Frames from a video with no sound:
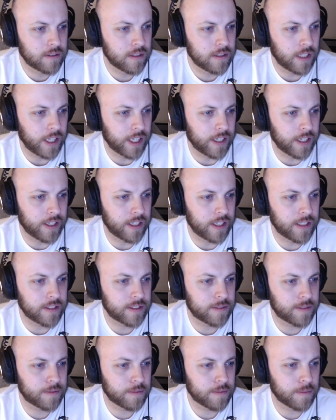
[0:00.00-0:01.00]
and
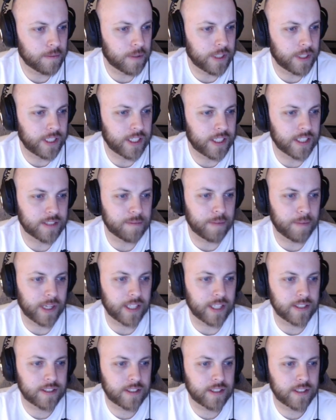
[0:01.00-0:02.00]
does what he does
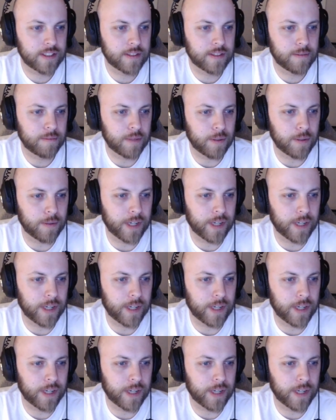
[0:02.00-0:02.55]
best. But what